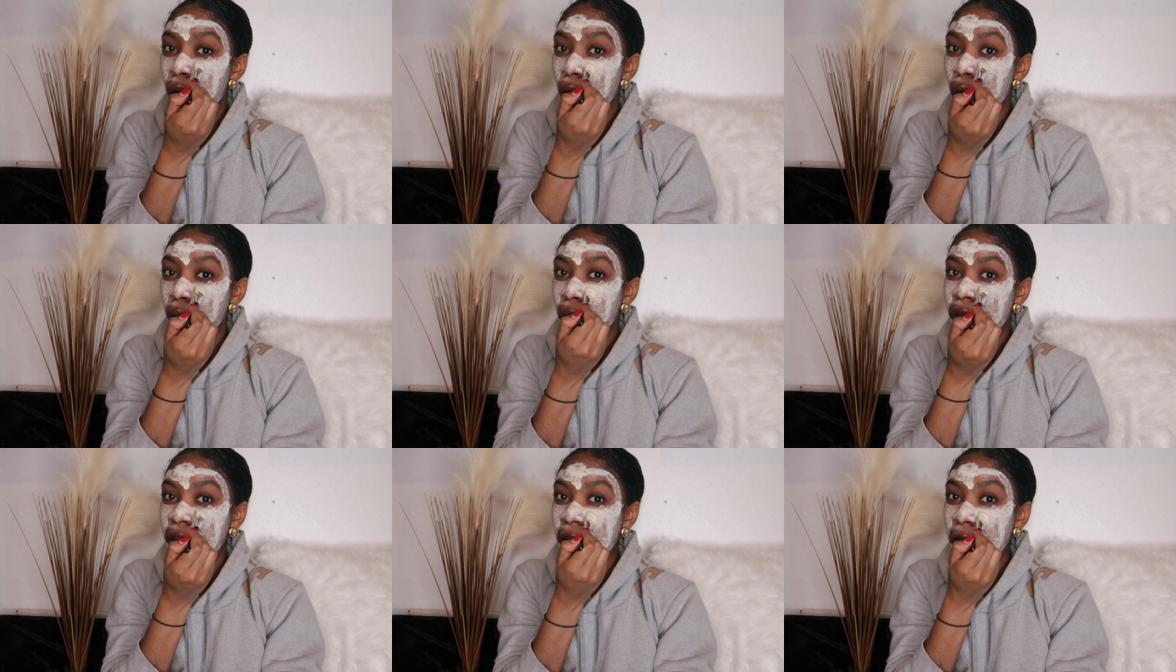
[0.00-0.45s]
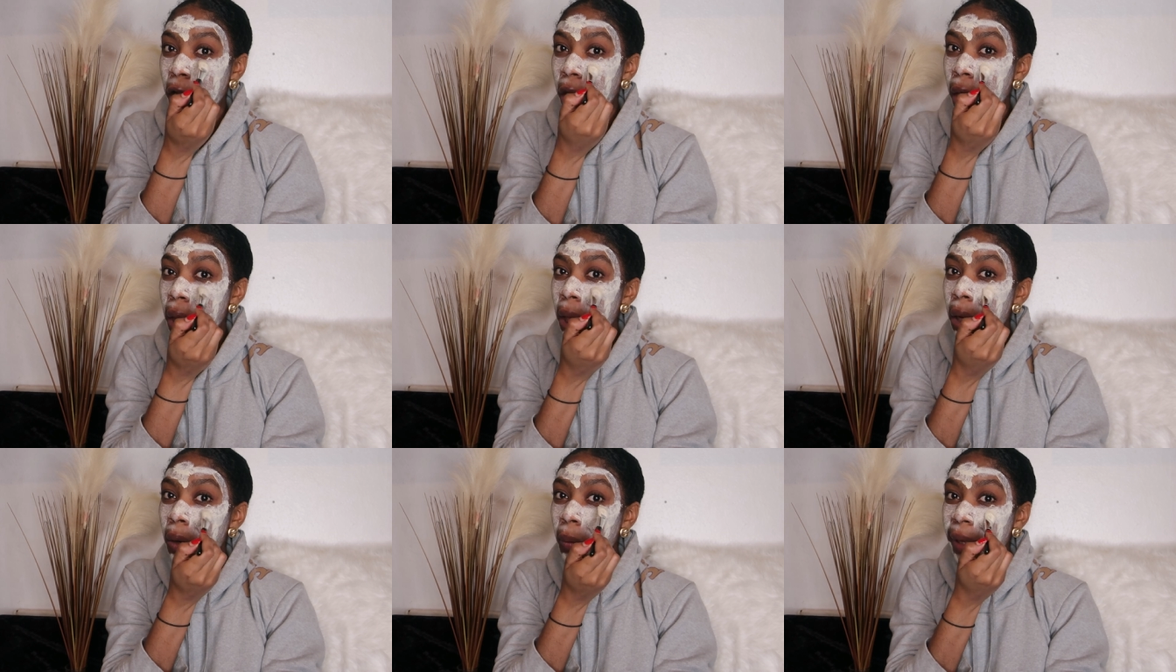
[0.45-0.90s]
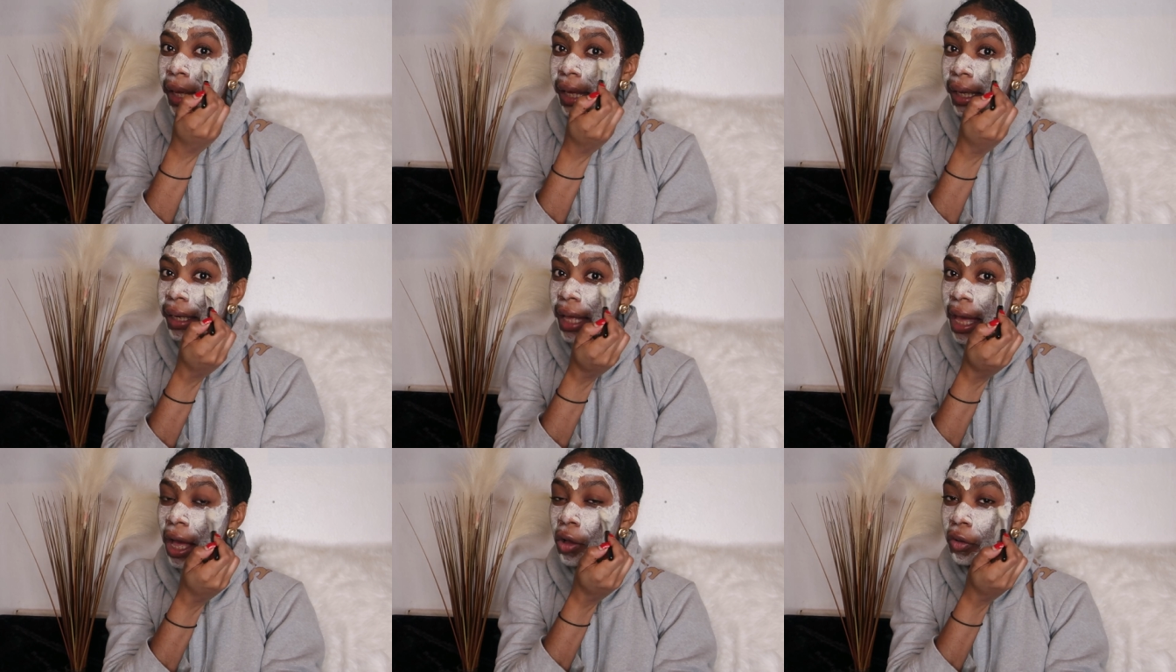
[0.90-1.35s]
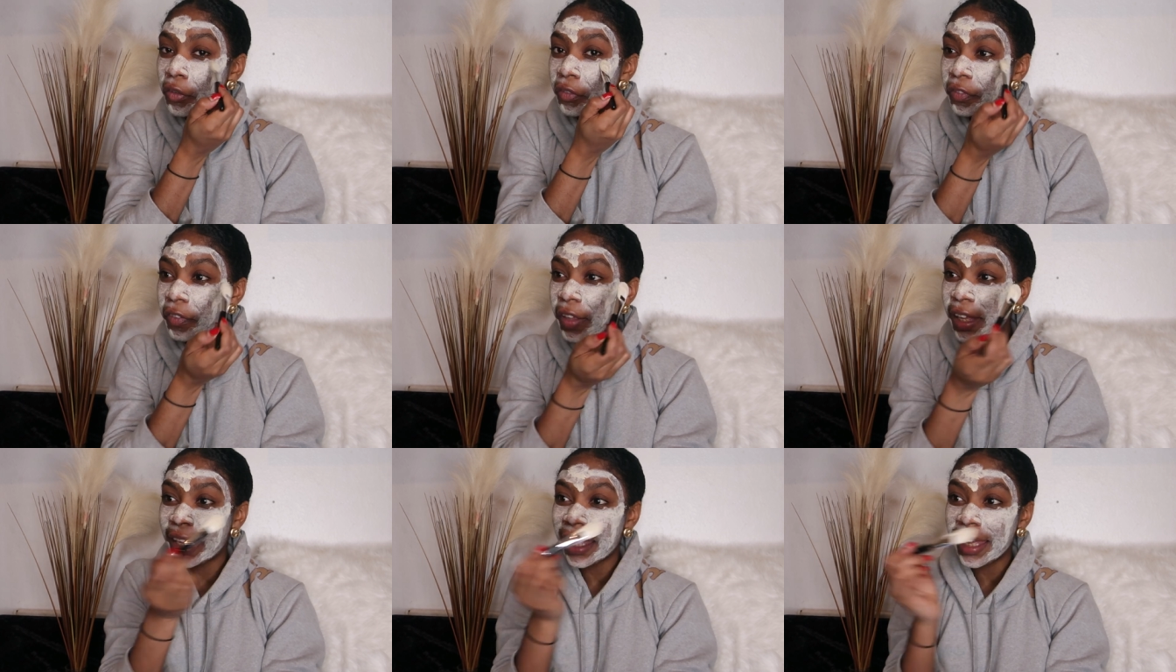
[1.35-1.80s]
looking glowy and
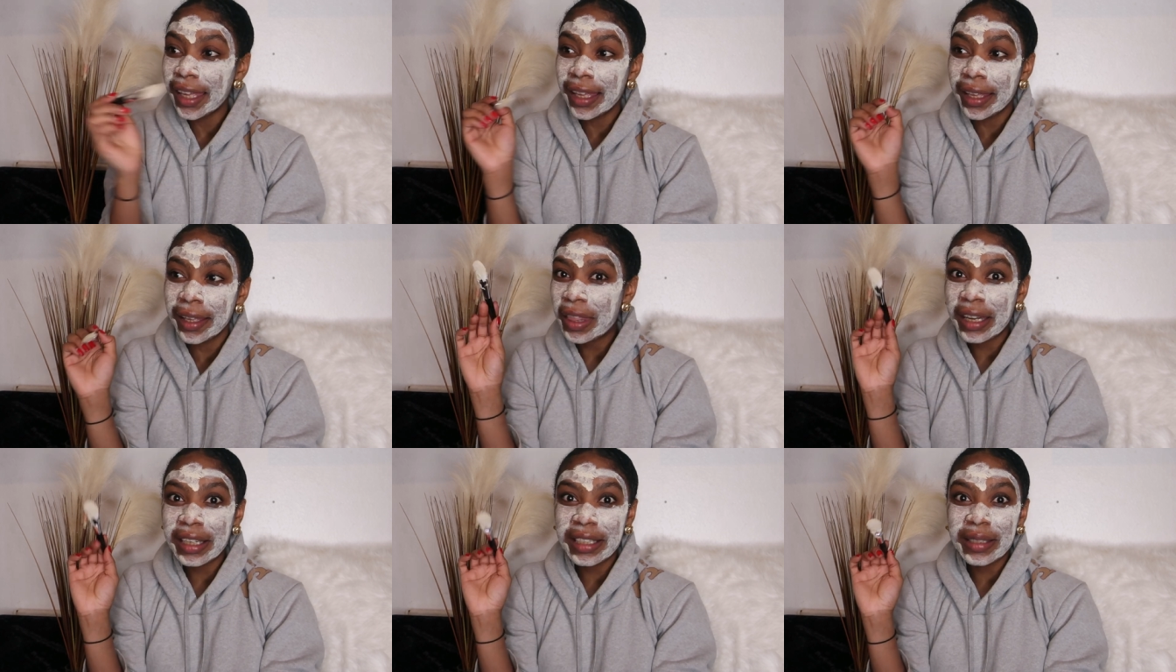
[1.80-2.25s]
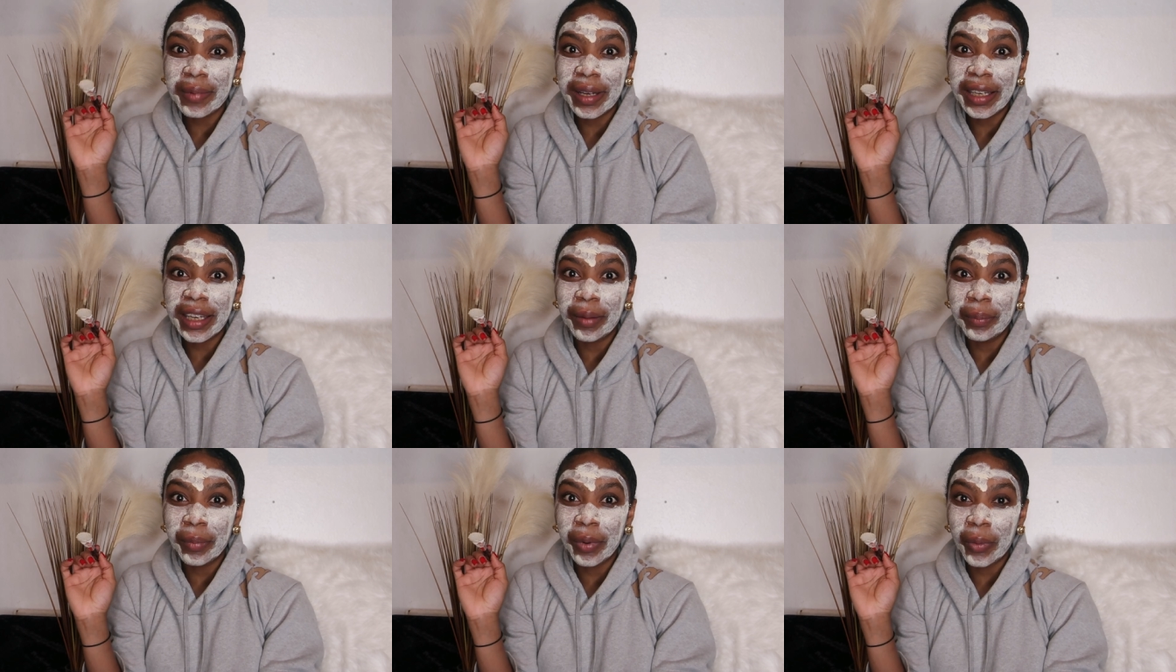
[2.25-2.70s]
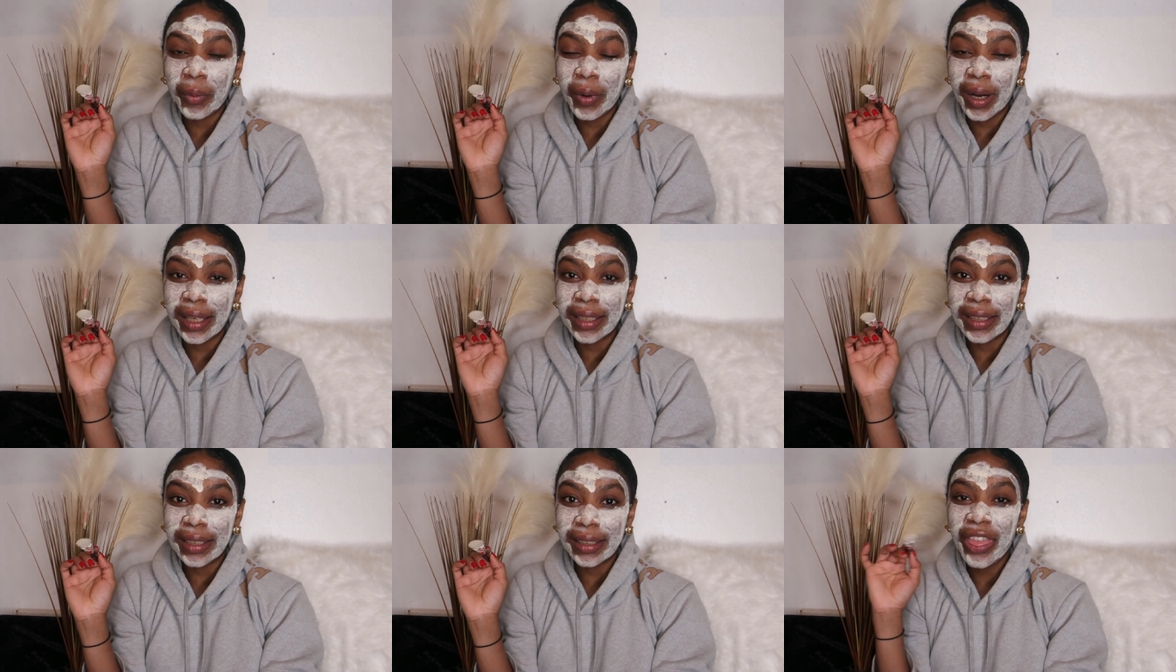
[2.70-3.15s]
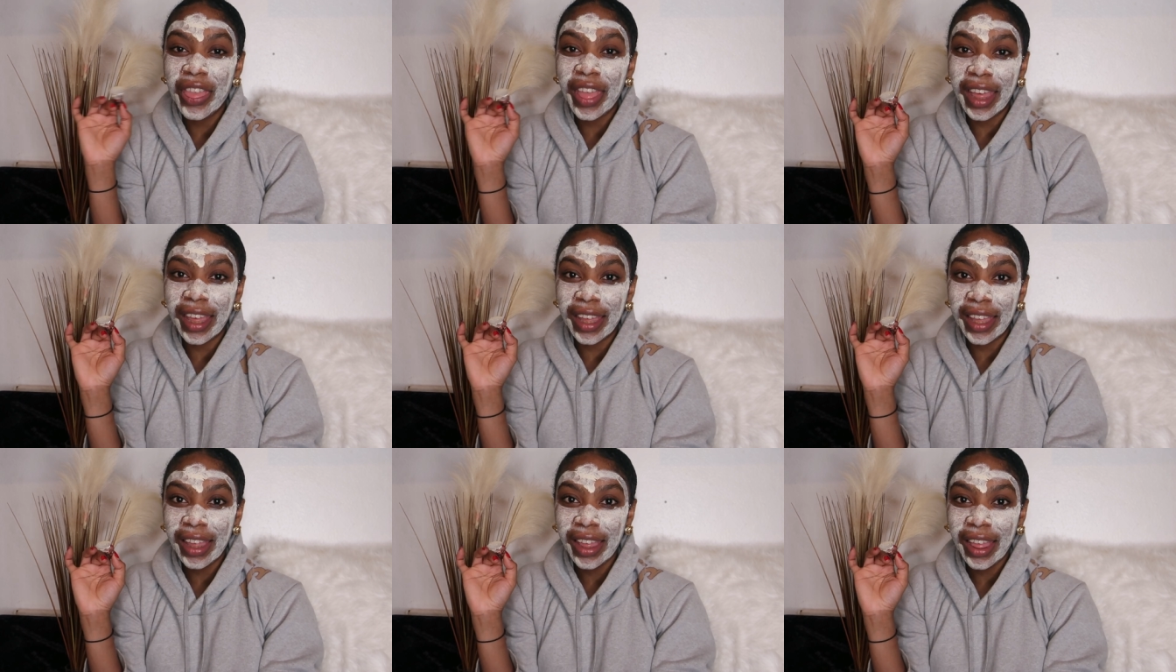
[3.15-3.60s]
healthy. That is my number 1
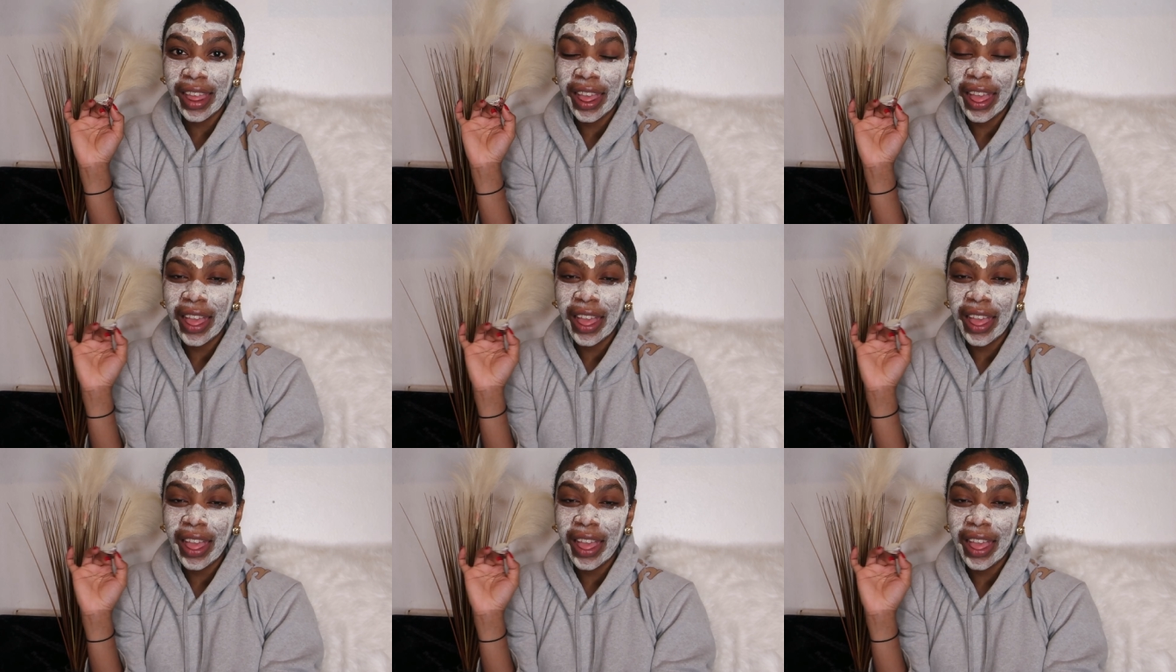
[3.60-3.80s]
thing